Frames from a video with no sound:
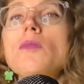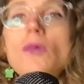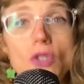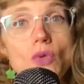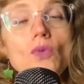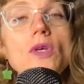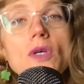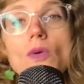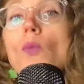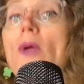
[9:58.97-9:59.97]
do
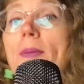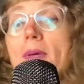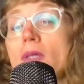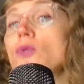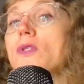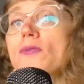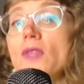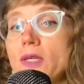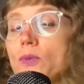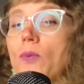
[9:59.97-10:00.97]
the ramping sorts of
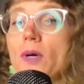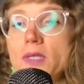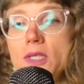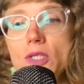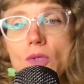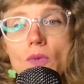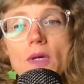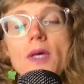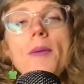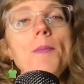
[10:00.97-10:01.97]
things we want to do.
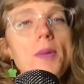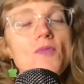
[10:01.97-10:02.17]
Bib